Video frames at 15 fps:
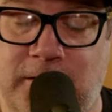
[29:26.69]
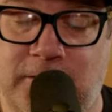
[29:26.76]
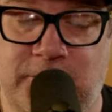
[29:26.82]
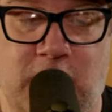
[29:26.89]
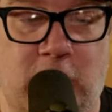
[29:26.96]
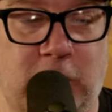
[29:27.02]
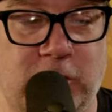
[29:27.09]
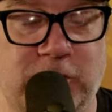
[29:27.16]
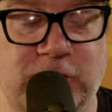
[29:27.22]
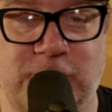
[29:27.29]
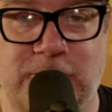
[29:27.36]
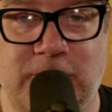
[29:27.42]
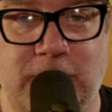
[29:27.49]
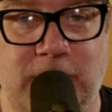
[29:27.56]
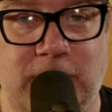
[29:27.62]
It's a harsh,
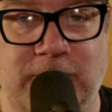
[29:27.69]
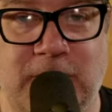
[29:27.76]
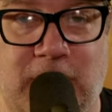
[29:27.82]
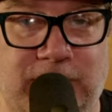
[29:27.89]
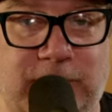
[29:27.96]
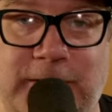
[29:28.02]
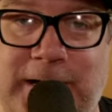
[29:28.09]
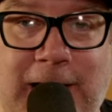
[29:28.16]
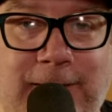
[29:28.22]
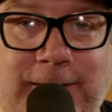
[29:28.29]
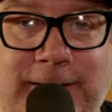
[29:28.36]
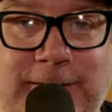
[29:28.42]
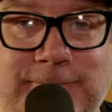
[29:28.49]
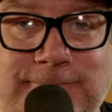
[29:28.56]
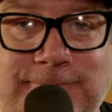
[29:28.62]
tough
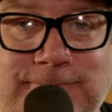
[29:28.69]
reality.